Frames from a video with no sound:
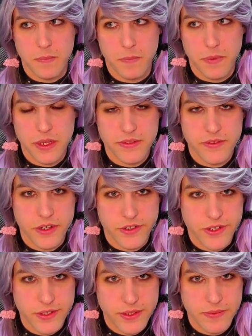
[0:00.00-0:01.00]

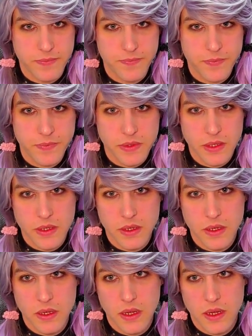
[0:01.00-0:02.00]
instructions,
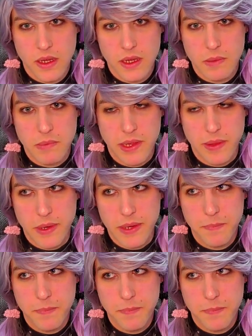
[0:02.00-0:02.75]
by the way,